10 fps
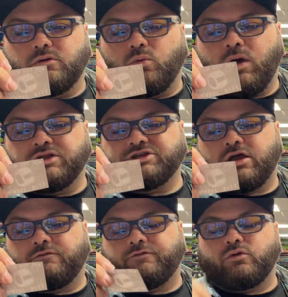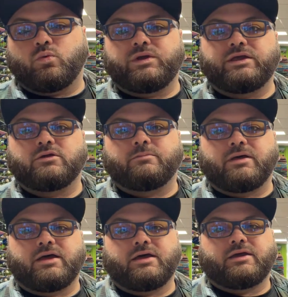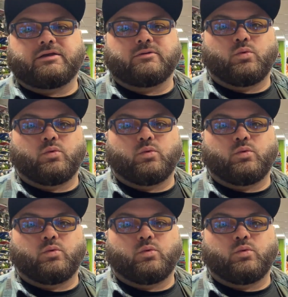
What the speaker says: Watch out for wheel bite.